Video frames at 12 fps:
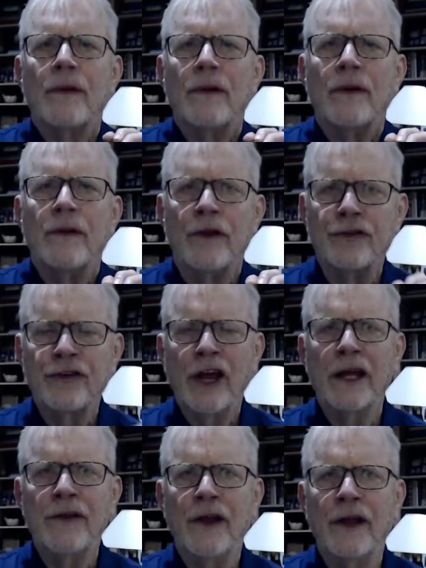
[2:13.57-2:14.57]
The
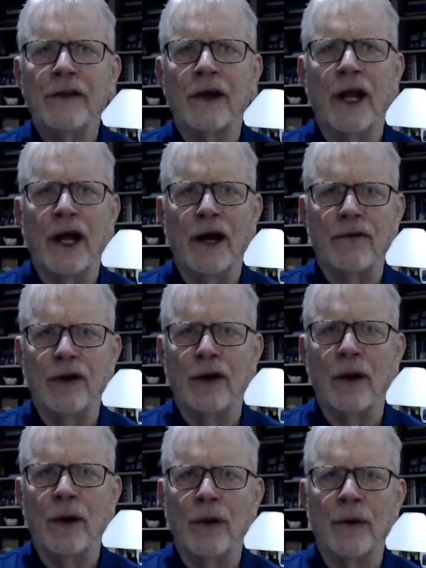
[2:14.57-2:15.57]
second thing they're going to have to
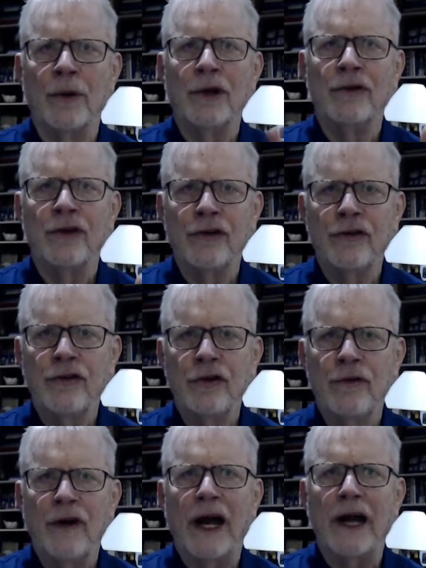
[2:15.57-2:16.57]
know, and the reason it's
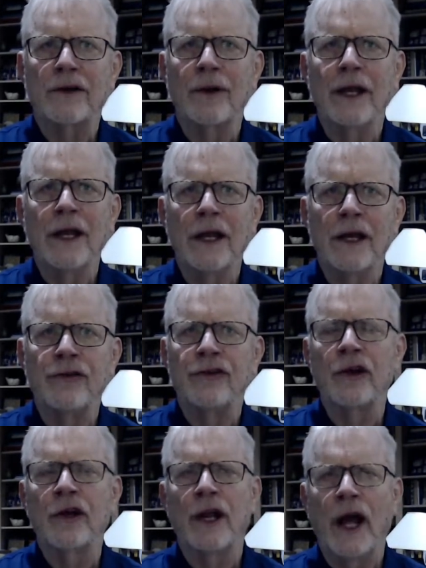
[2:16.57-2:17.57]
two-factor, is they're
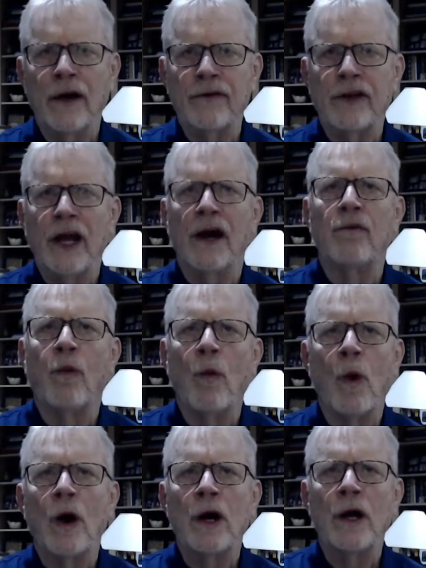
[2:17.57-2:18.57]
going to have
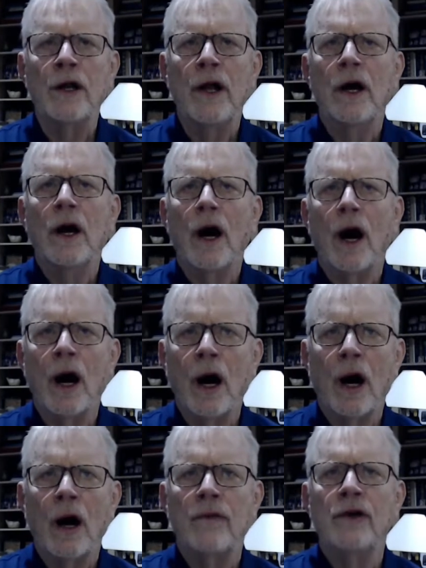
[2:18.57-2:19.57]
one
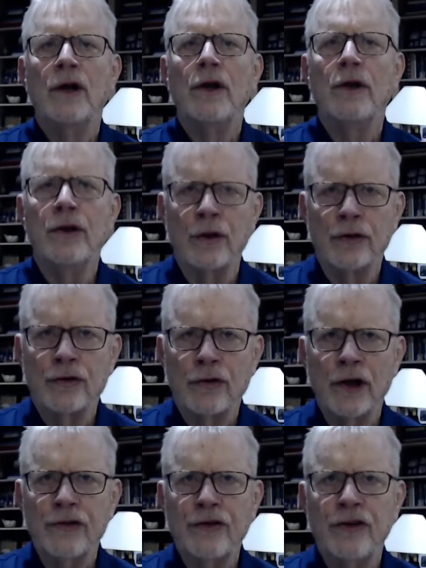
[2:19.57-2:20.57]
of your
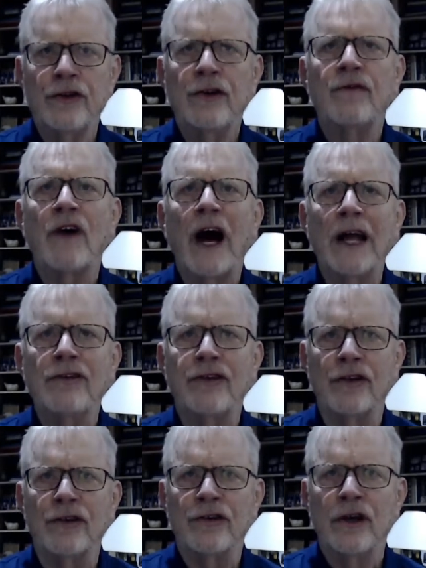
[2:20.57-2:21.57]
trusted
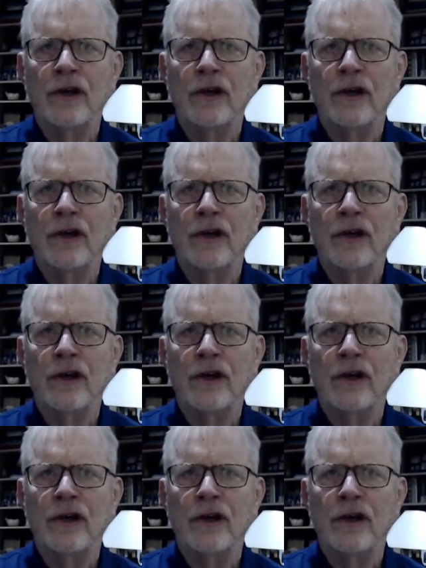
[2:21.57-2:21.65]
devices,